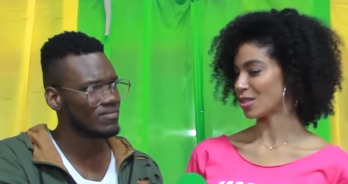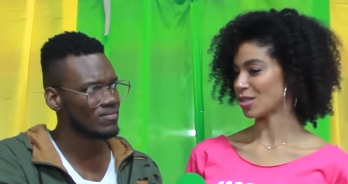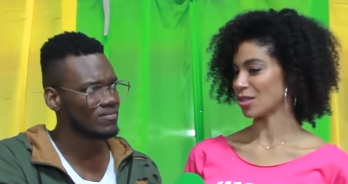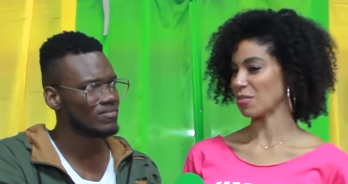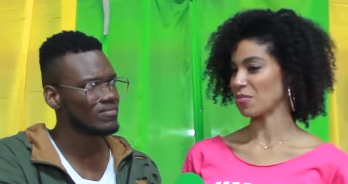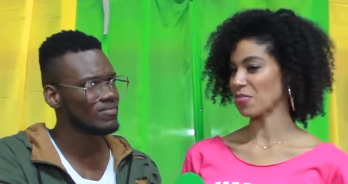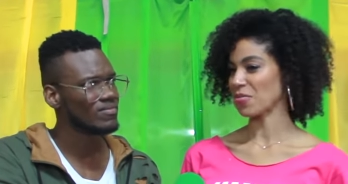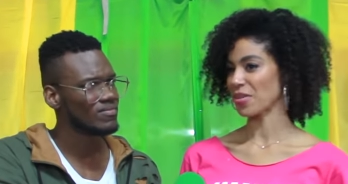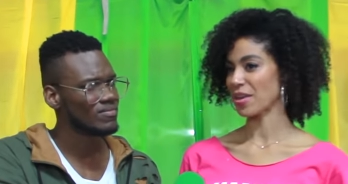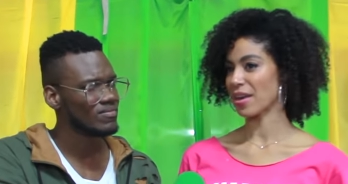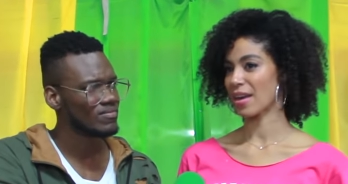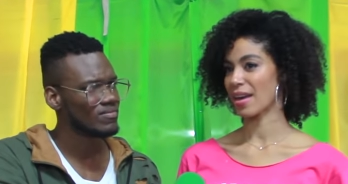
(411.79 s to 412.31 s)
Speaker 1: to
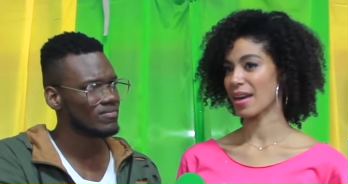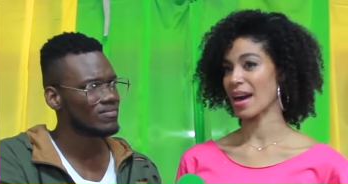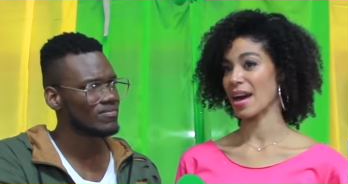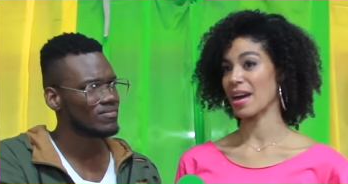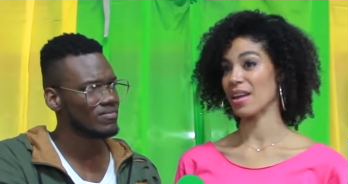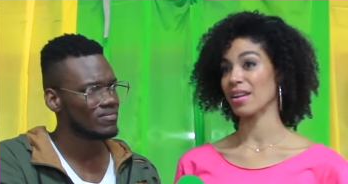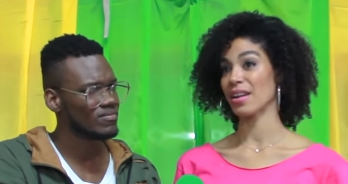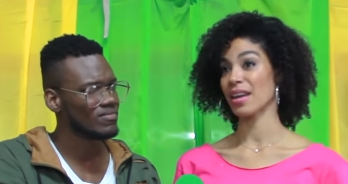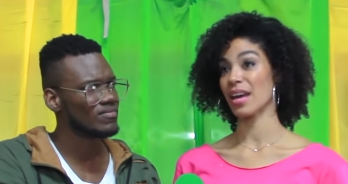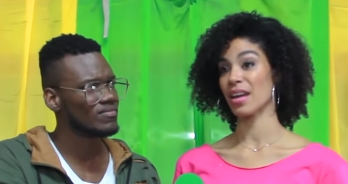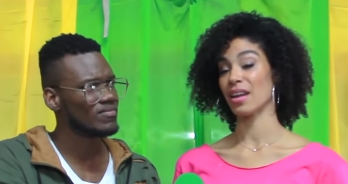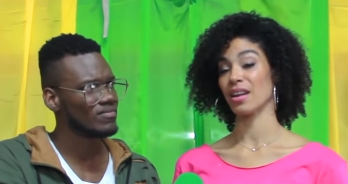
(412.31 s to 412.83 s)
something,
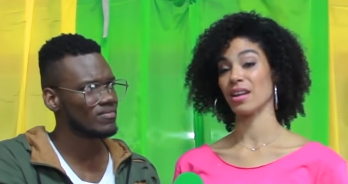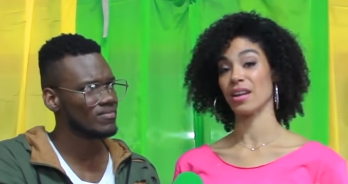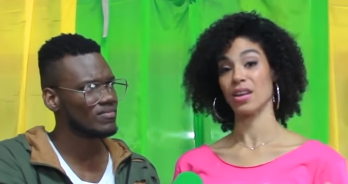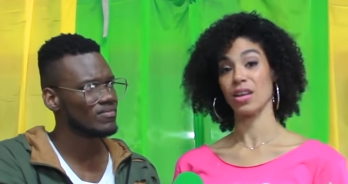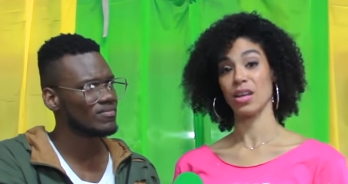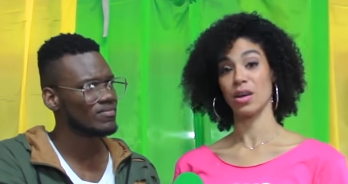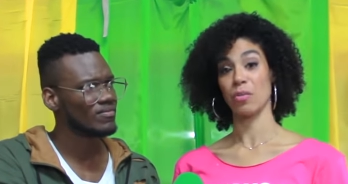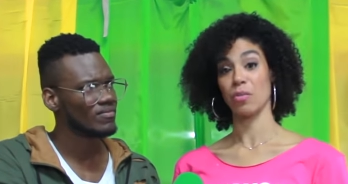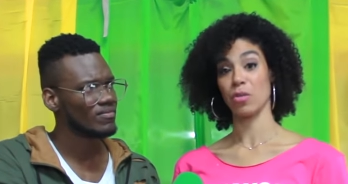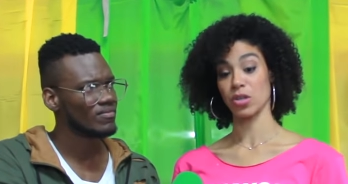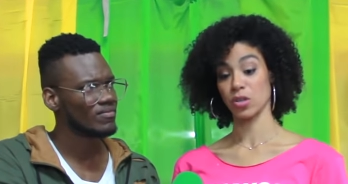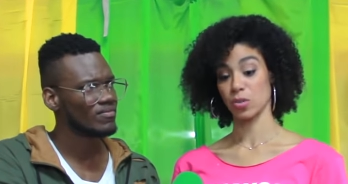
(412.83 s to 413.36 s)
and then
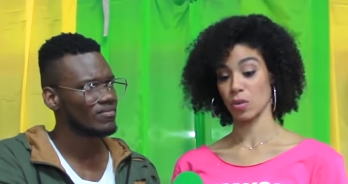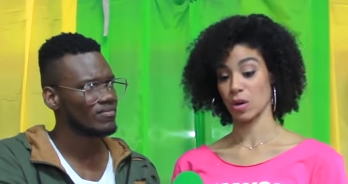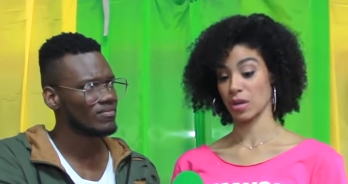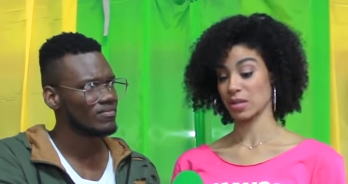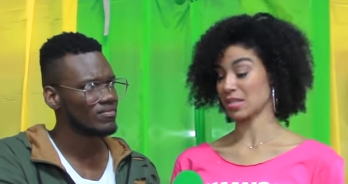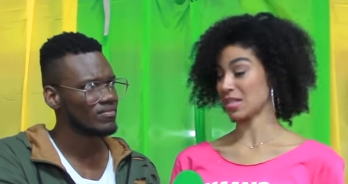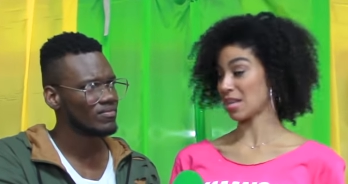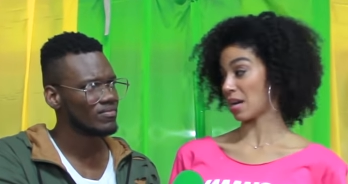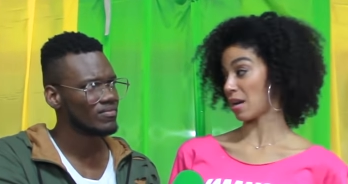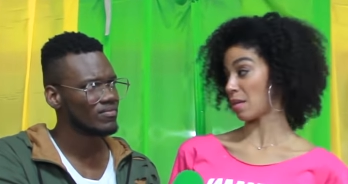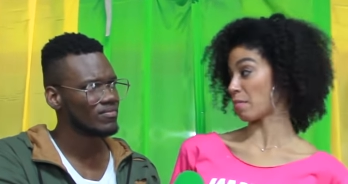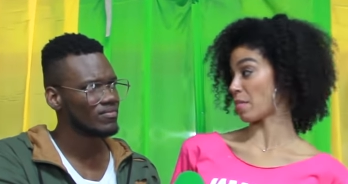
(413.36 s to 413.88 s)
mm-hmm. you must
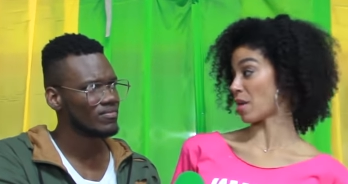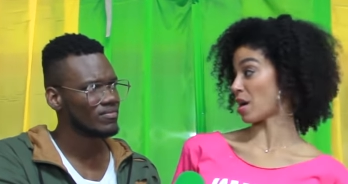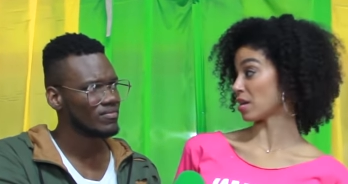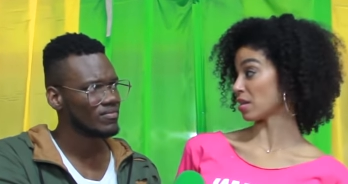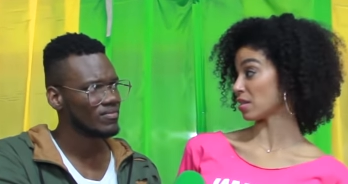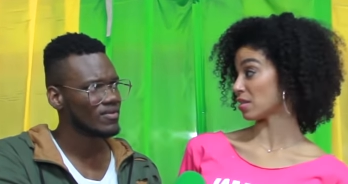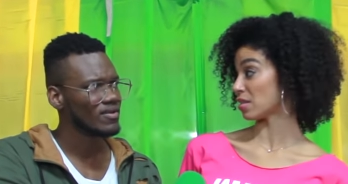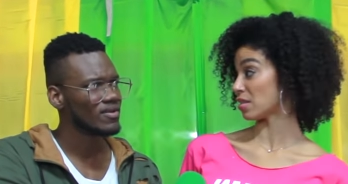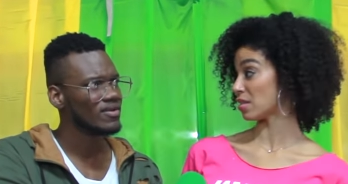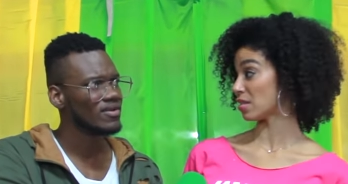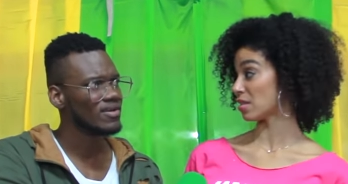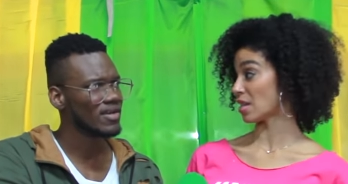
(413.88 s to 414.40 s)
what take
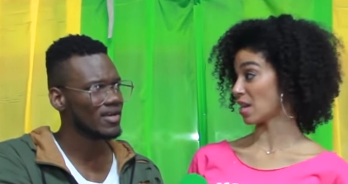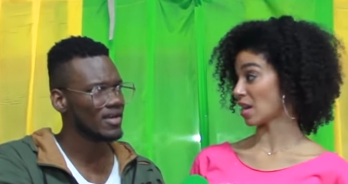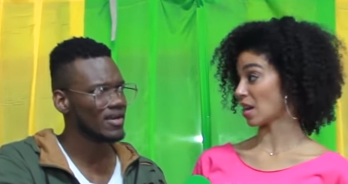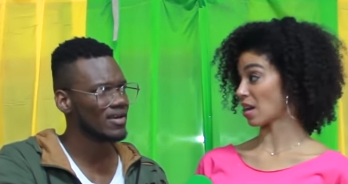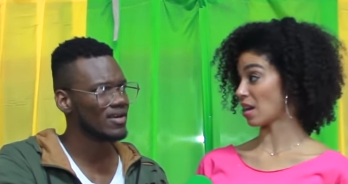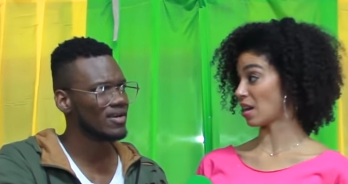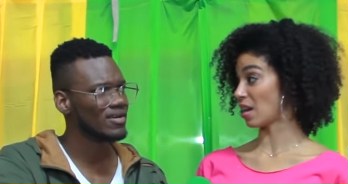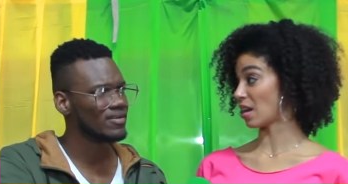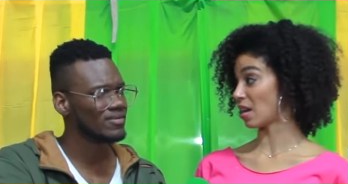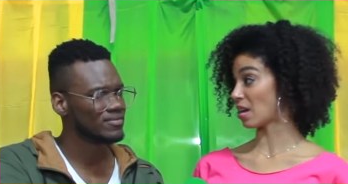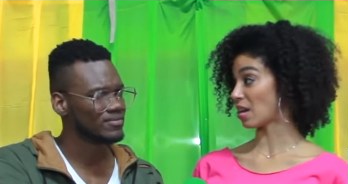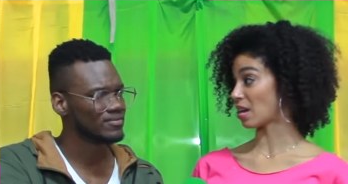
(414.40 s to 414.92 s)
box,
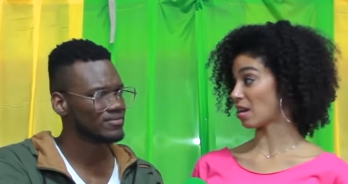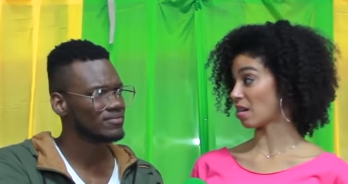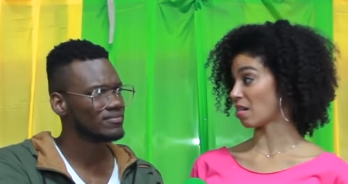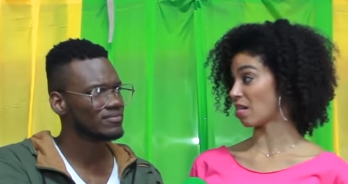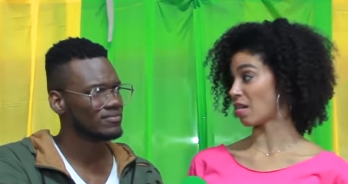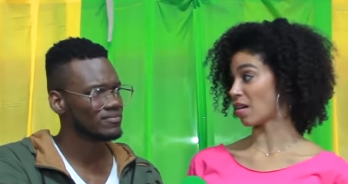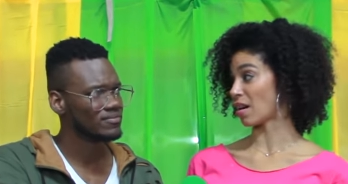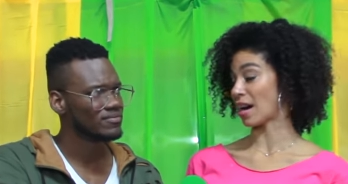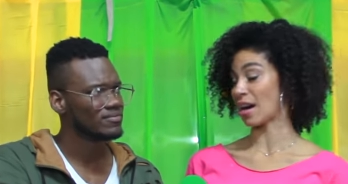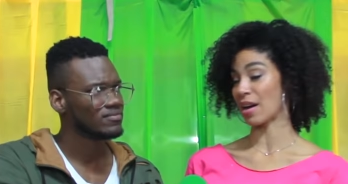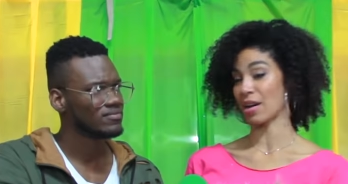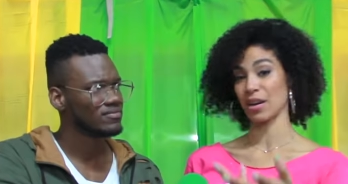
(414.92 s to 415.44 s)
yeah. take lick,
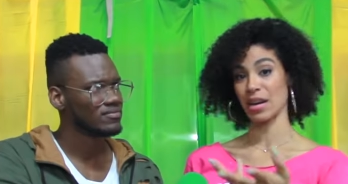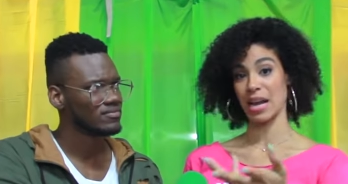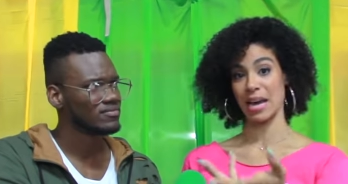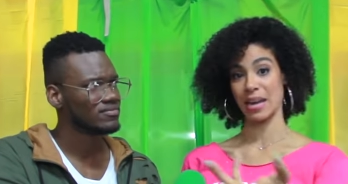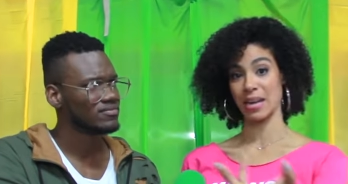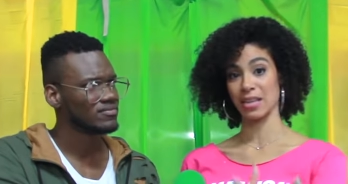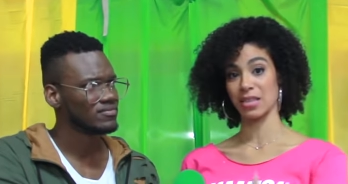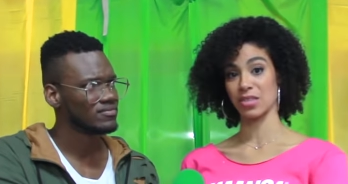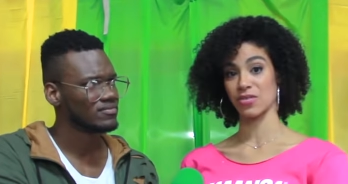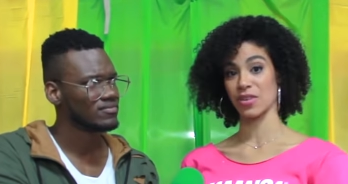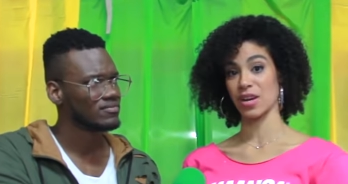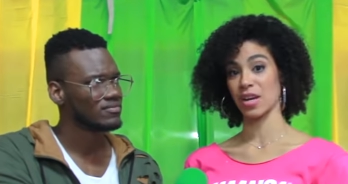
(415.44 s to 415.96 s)
or
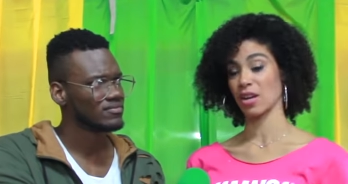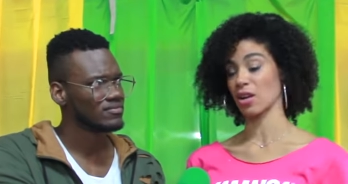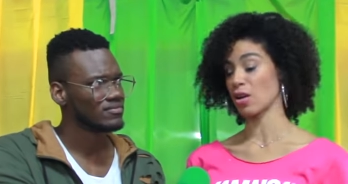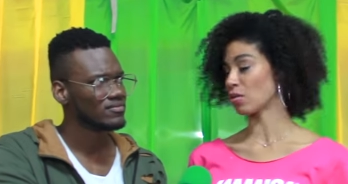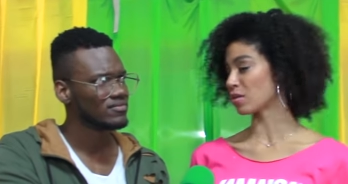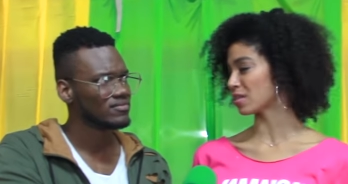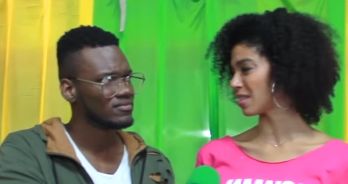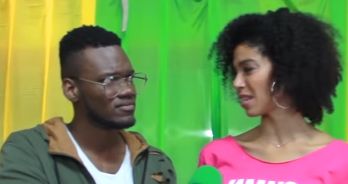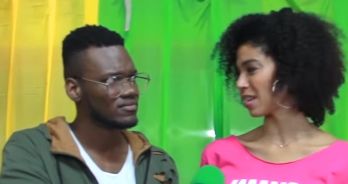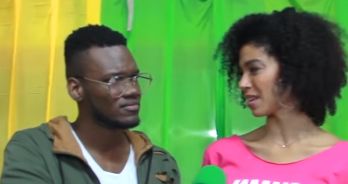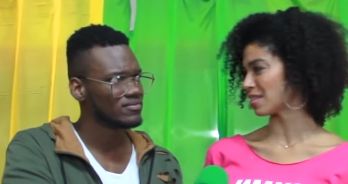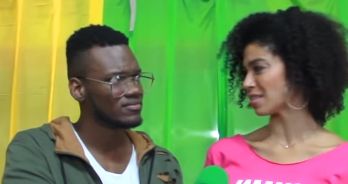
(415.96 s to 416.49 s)
at this rate
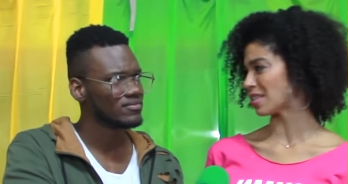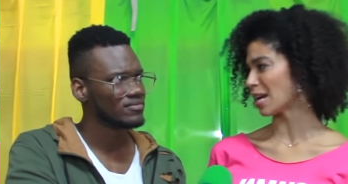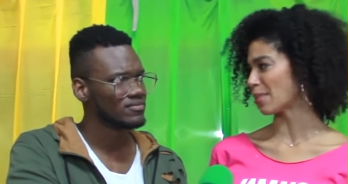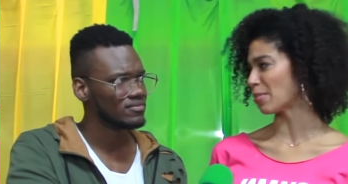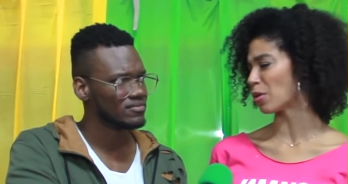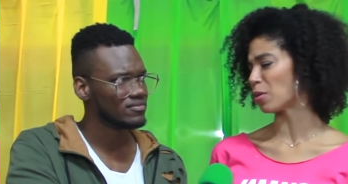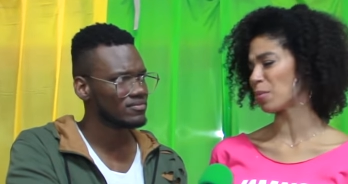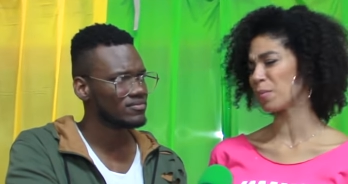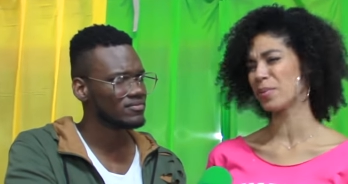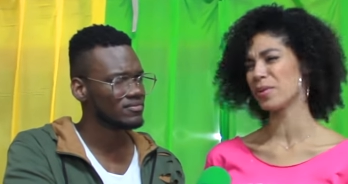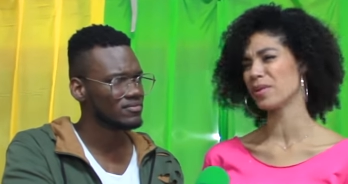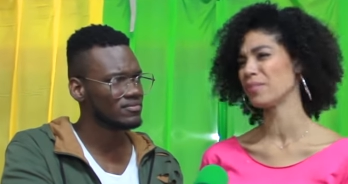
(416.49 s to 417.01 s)
now take
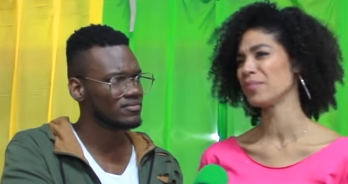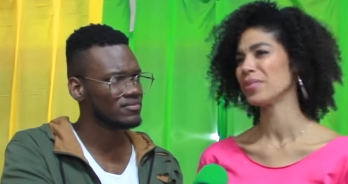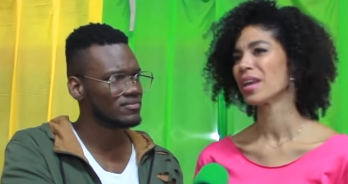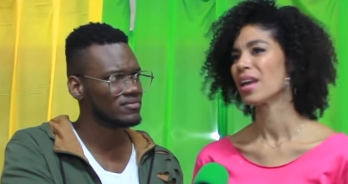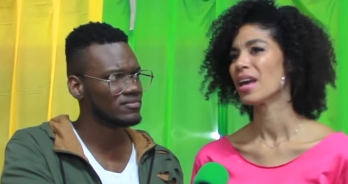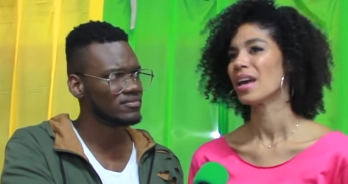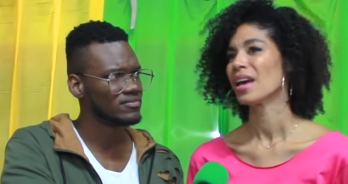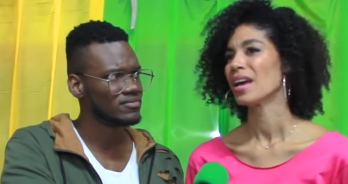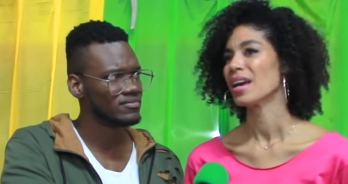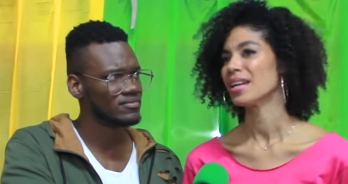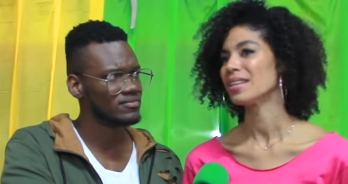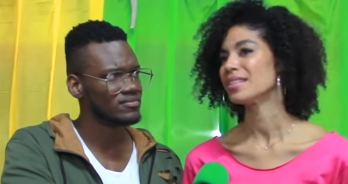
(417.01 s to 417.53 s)
stab up.
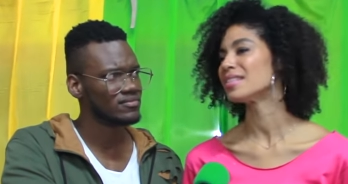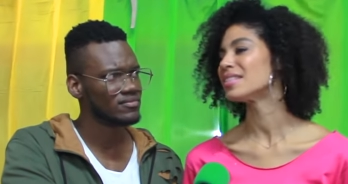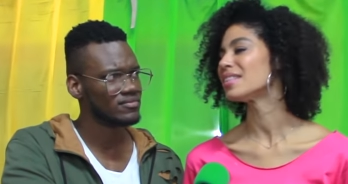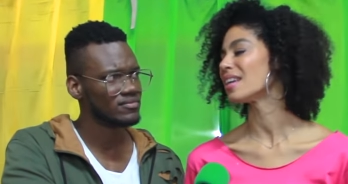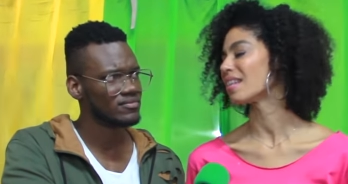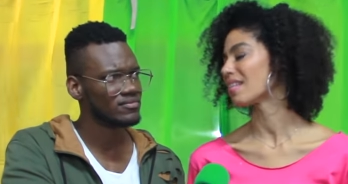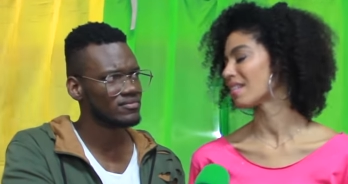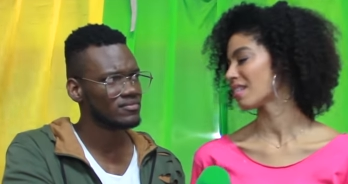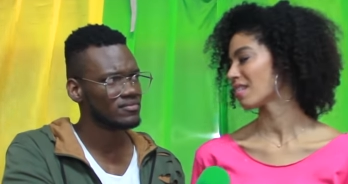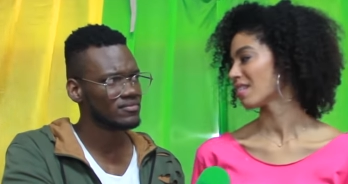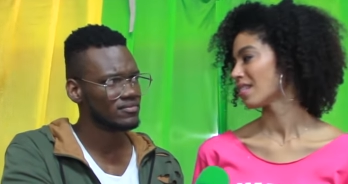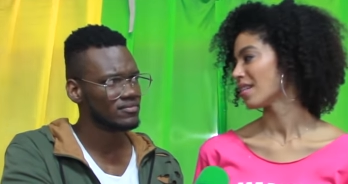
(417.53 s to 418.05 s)
Mm-hmm. It's
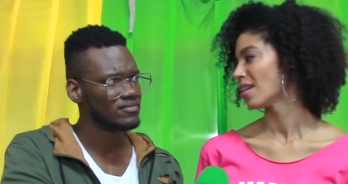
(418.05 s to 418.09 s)
sick.